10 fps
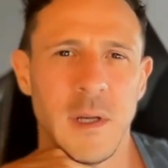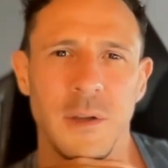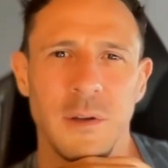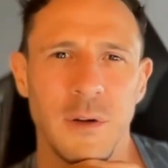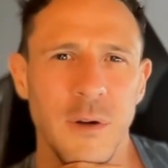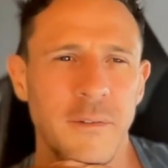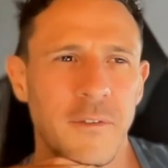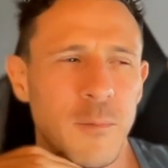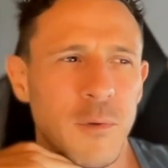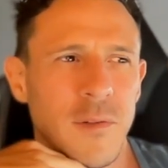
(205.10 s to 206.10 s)
If
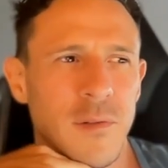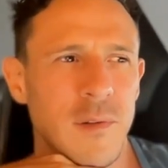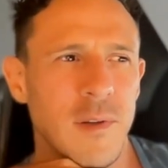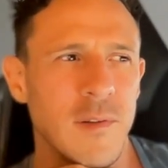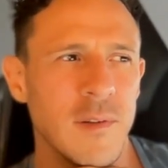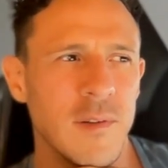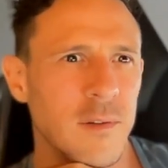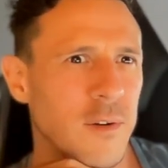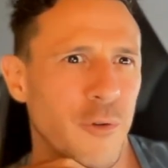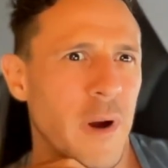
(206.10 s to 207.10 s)
someone's addicted
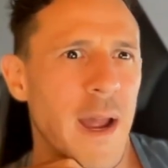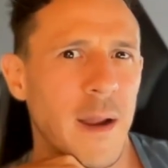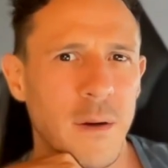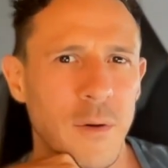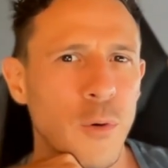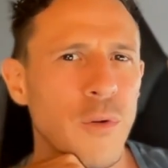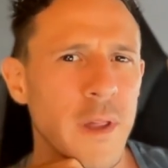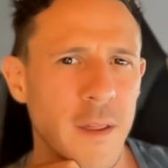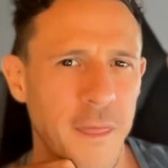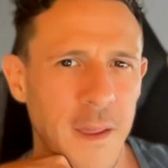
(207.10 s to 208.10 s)
to crack, all
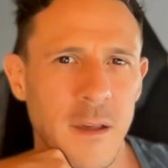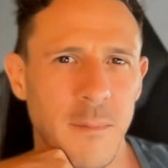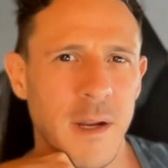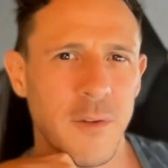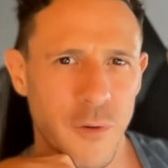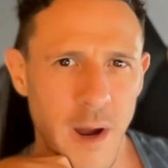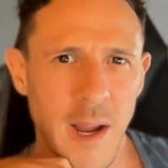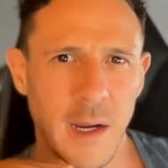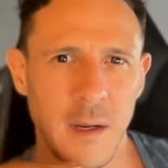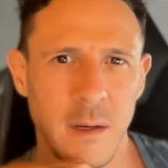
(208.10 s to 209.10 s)
they think about is
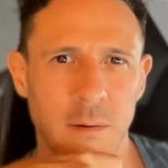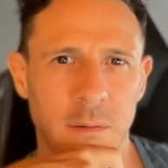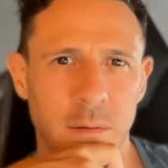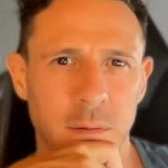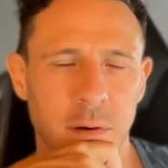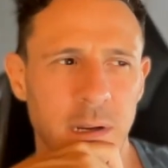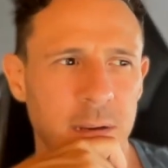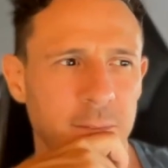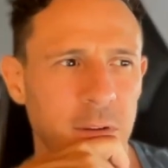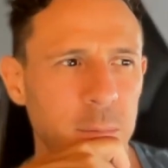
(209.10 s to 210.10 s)
crack.
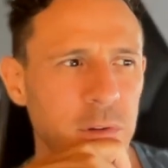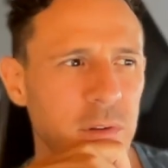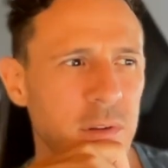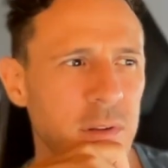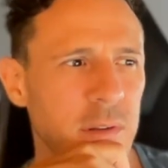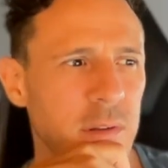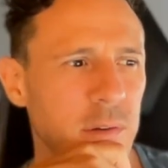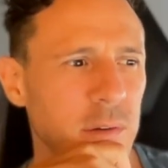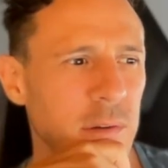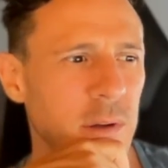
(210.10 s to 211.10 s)
If someone's addicted
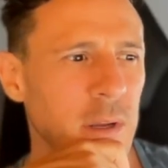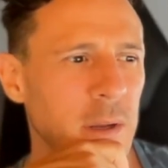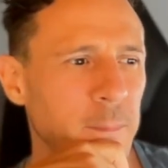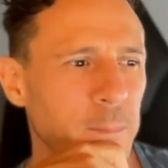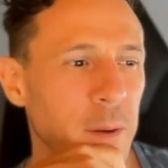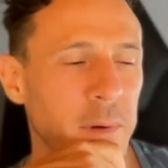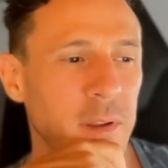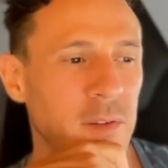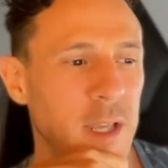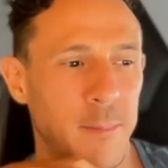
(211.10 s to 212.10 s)
to, I
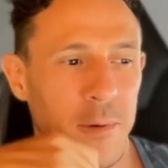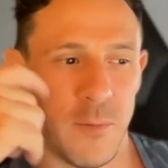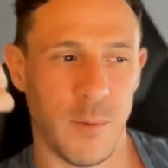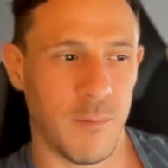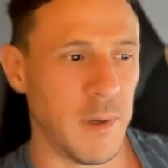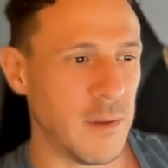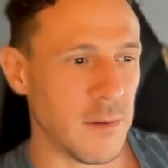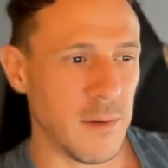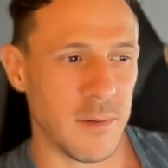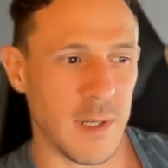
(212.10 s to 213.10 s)
mean, this happens with
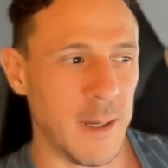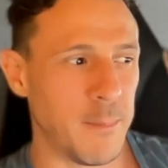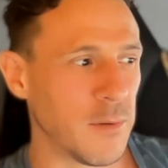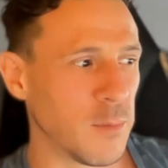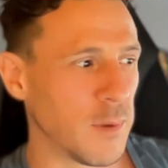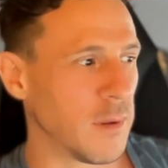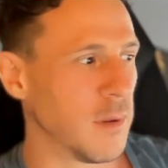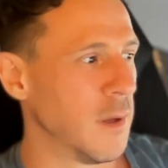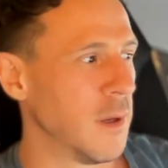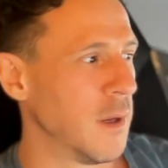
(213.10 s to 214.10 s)
benzos, it happens with
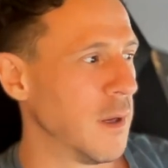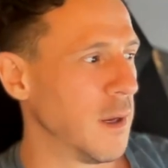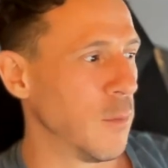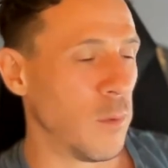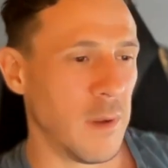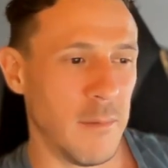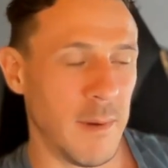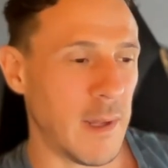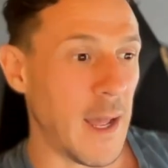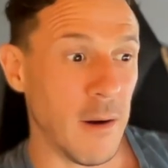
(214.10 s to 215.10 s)
uh,
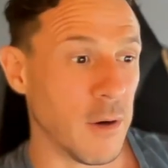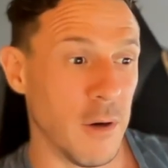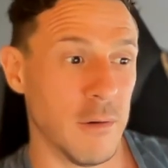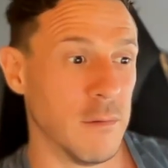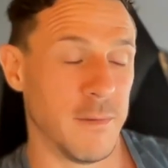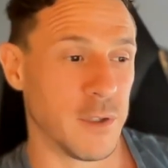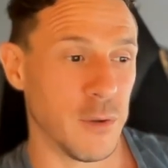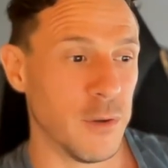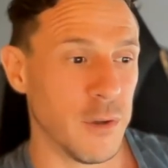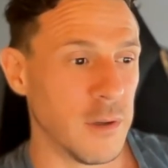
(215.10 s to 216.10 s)
alcohol for
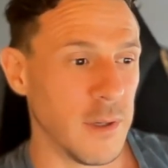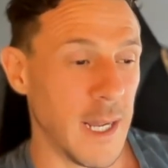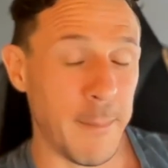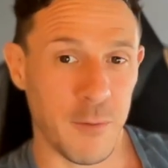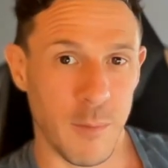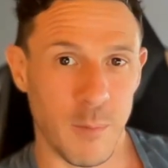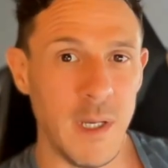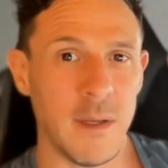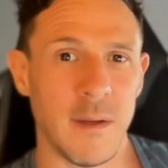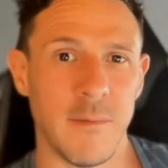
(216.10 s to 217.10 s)
sure, it happens with
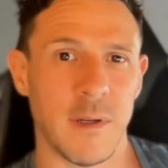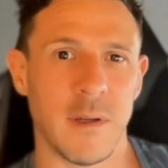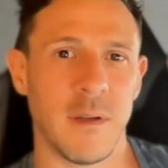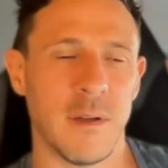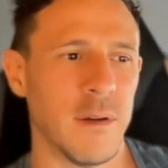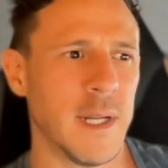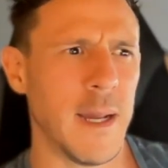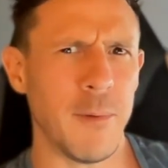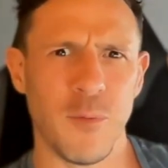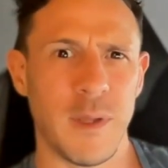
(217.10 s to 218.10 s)
weed even, it
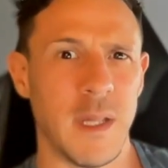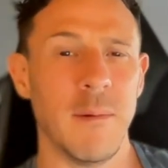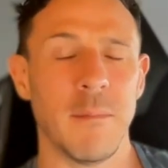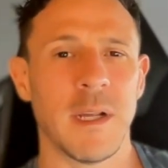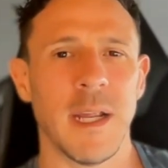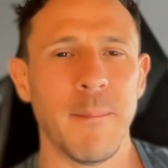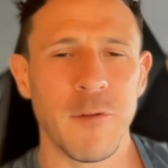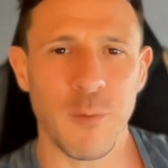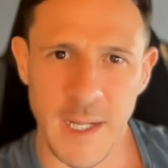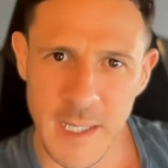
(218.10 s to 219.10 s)
happens with gambling, it
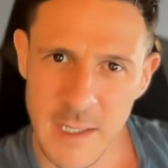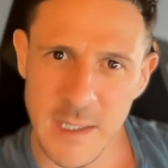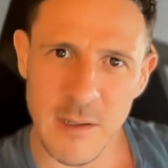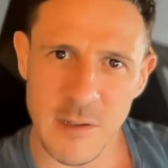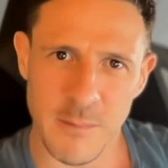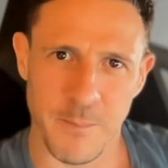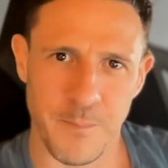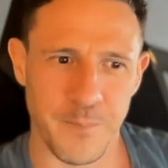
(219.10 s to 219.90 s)
happens with any addiction.